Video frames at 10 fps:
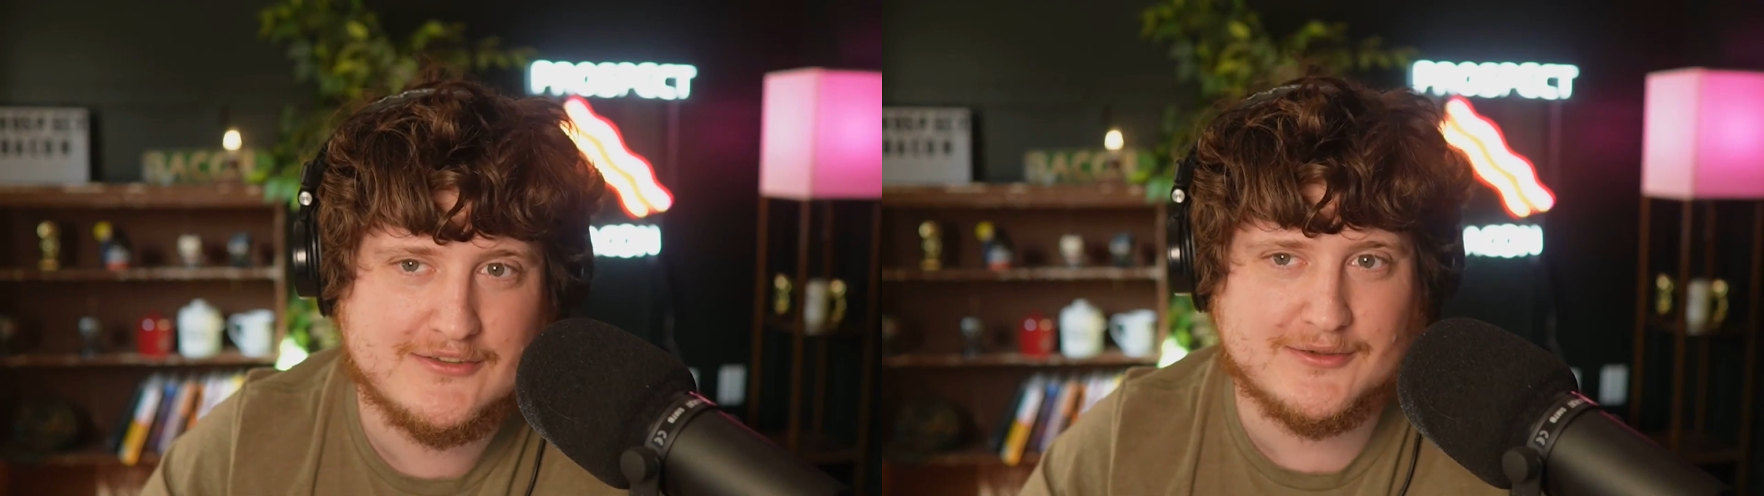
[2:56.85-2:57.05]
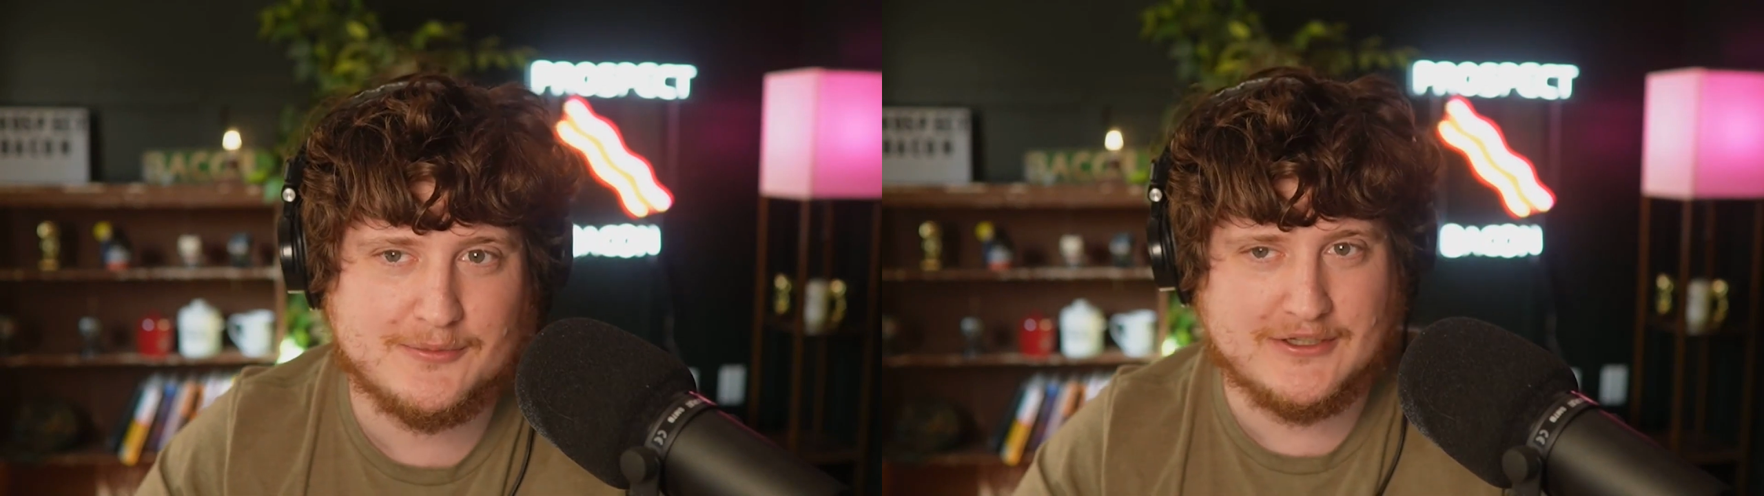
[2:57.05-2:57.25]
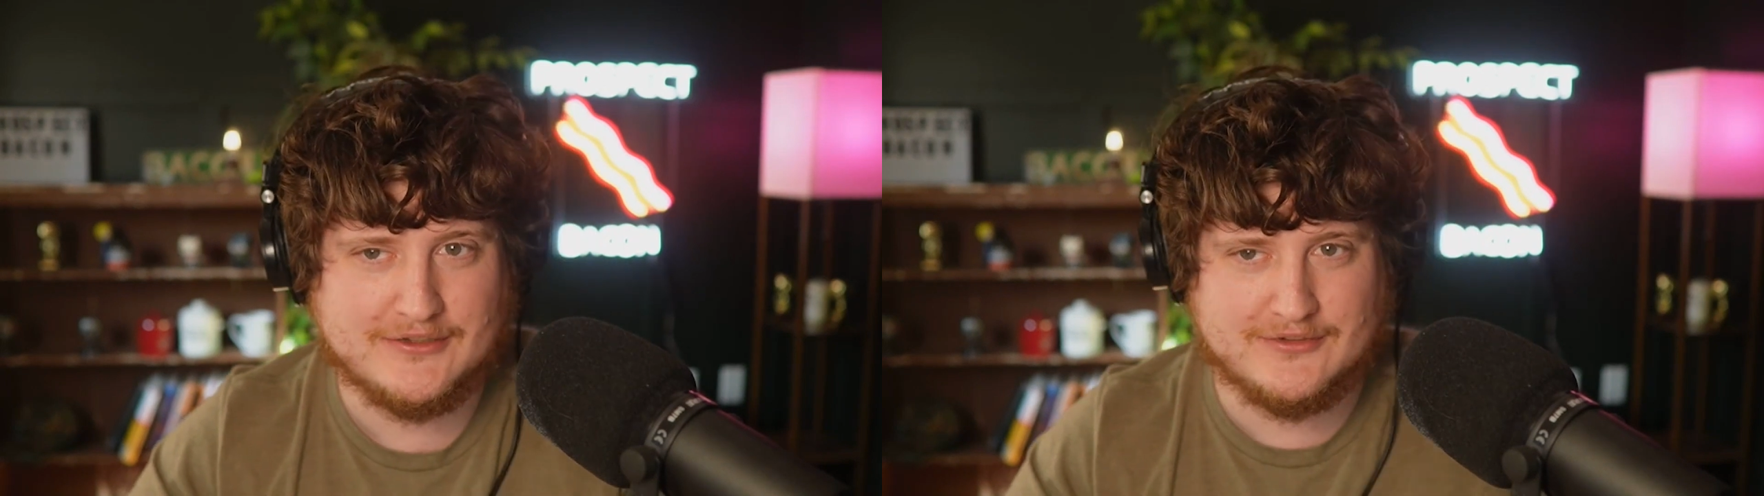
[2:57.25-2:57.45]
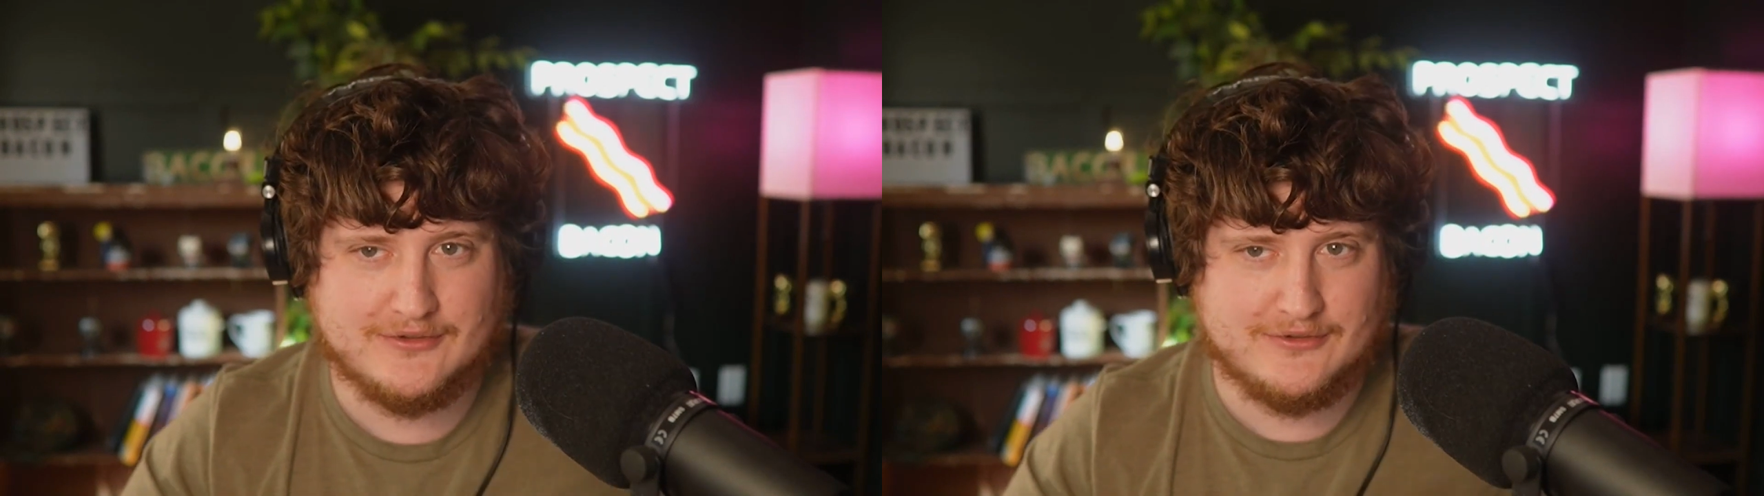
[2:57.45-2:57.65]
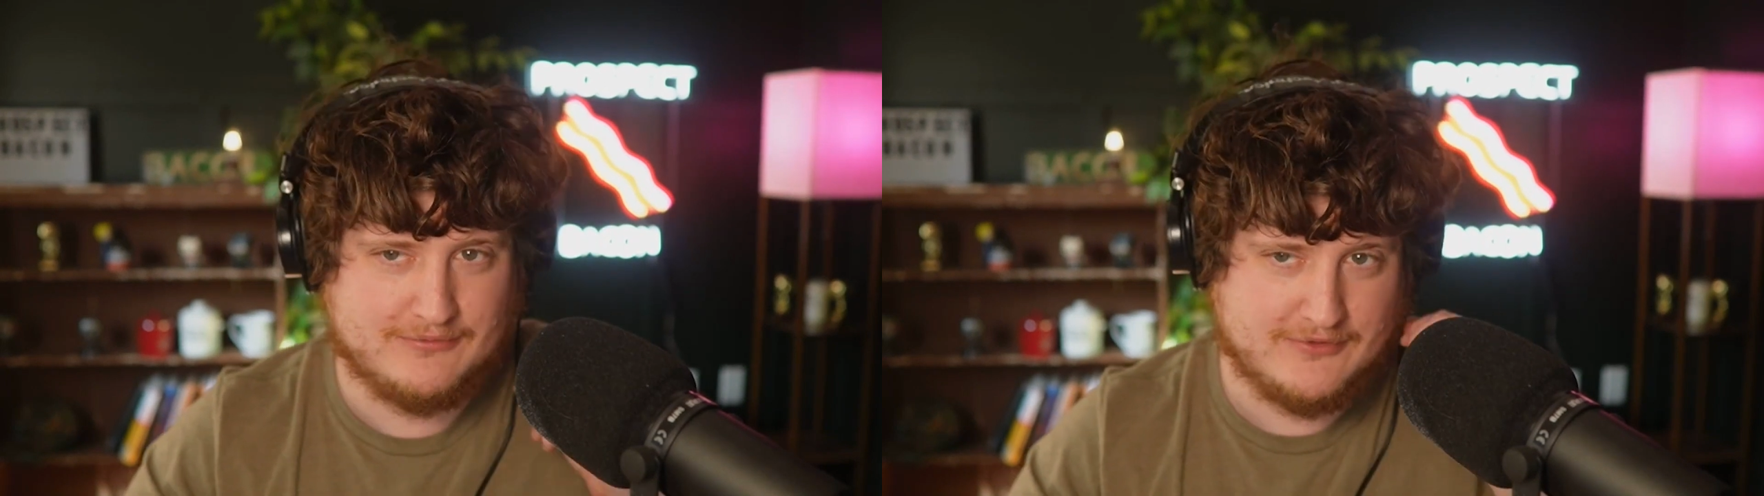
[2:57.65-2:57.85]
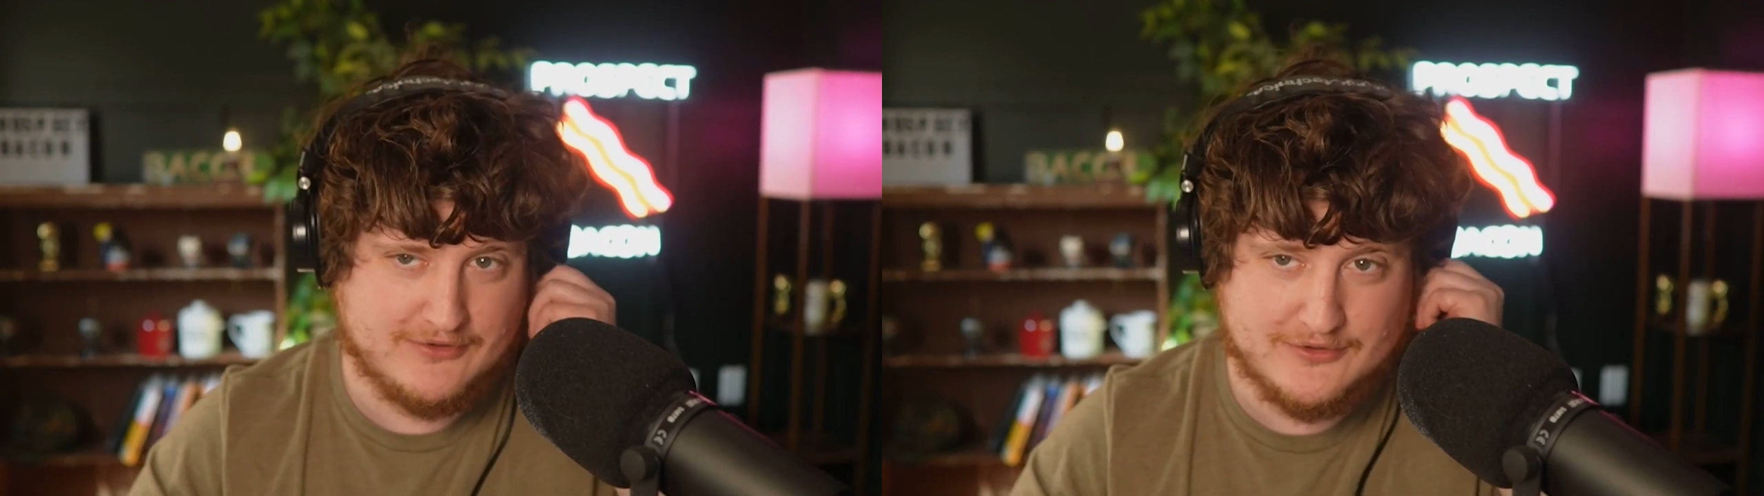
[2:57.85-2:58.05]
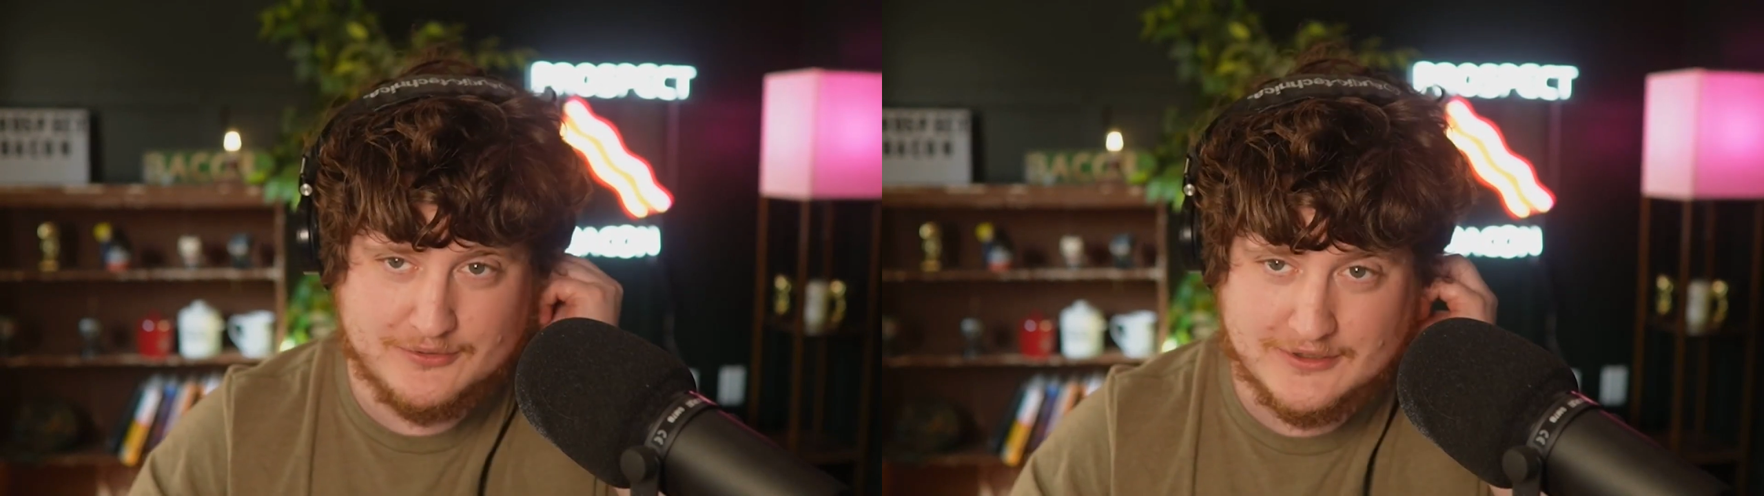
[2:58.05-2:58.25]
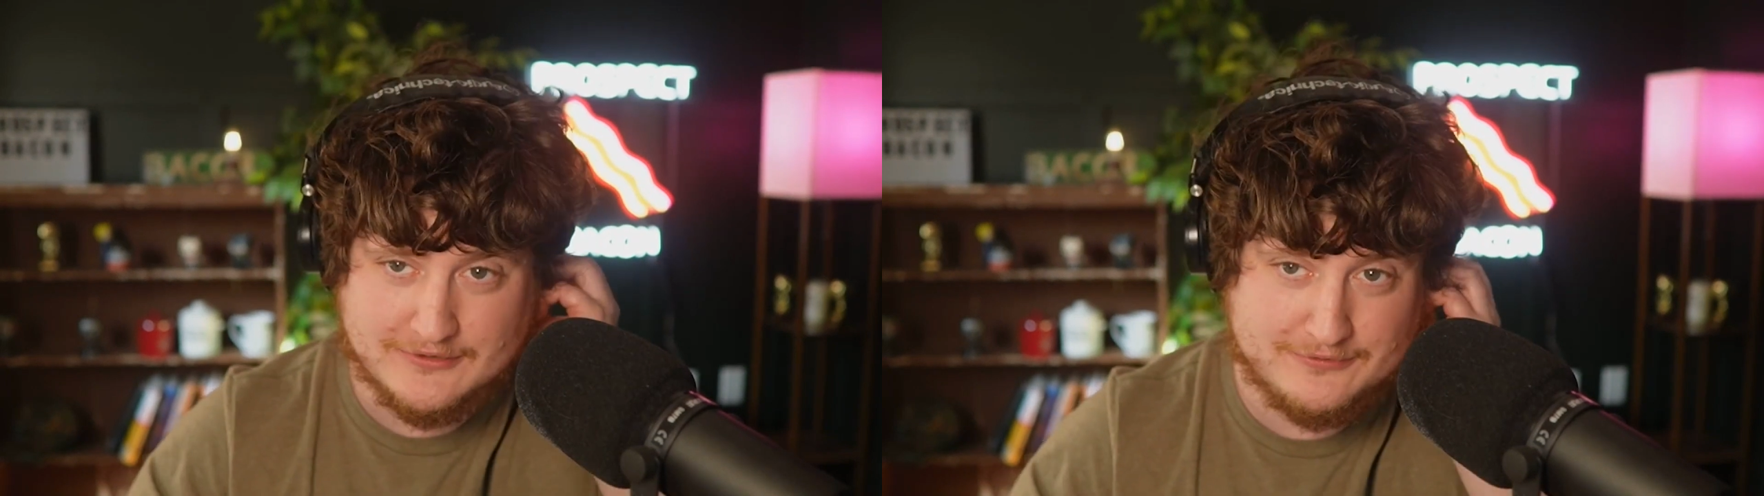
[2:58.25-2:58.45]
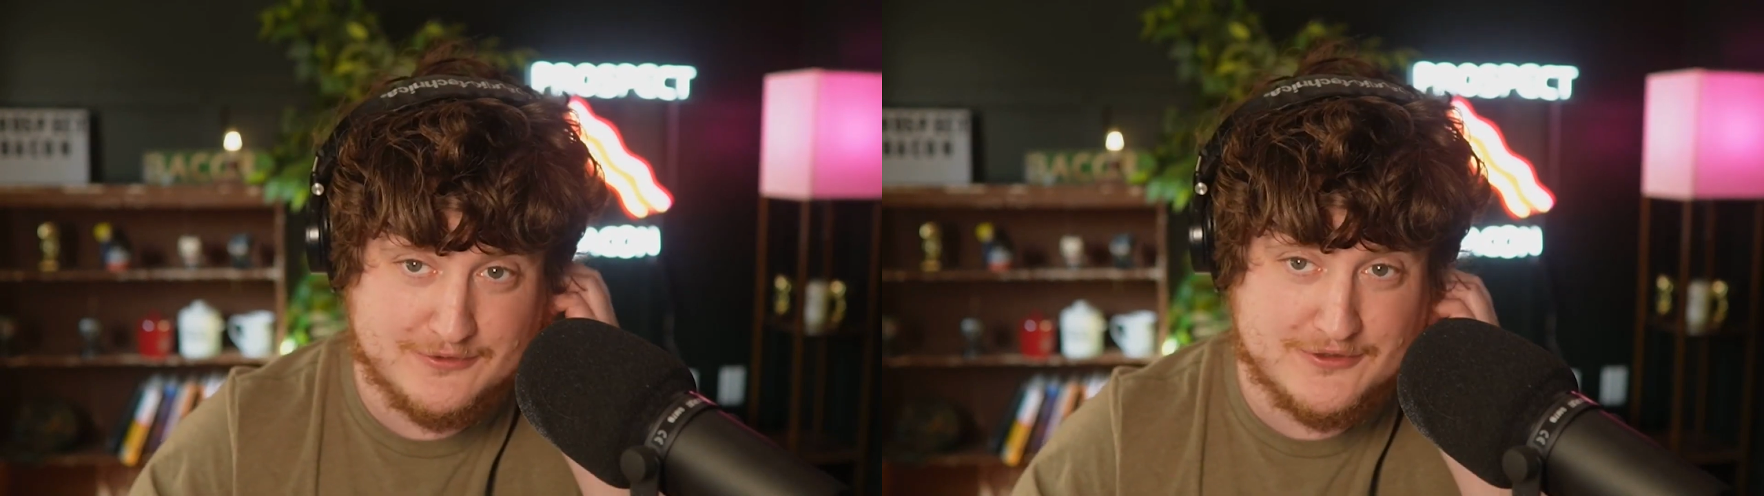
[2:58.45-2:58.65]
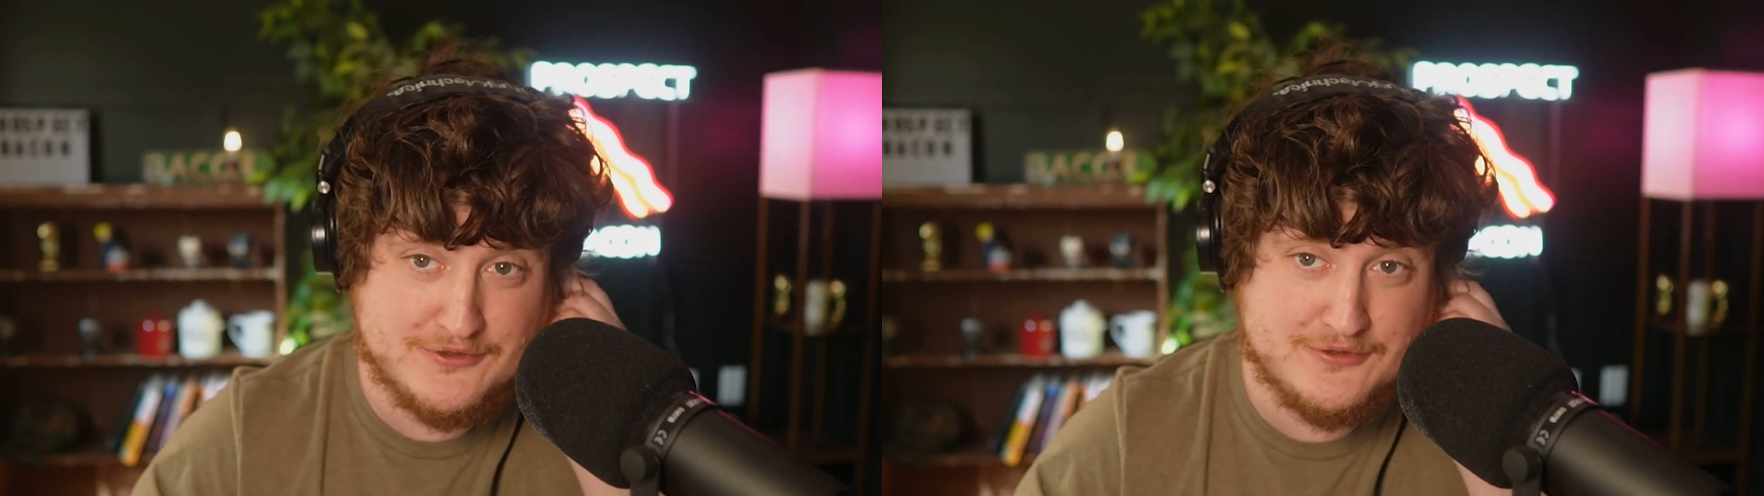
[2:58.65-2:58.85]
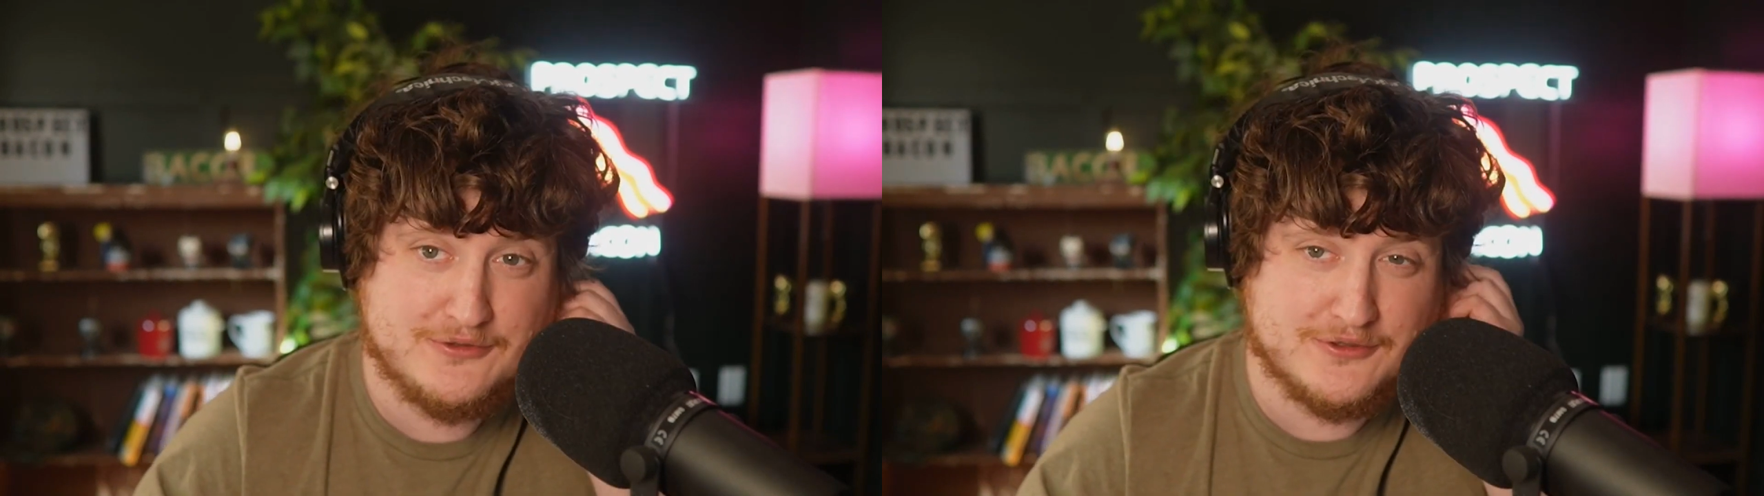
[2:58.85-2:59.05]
Someone else is doing it for you,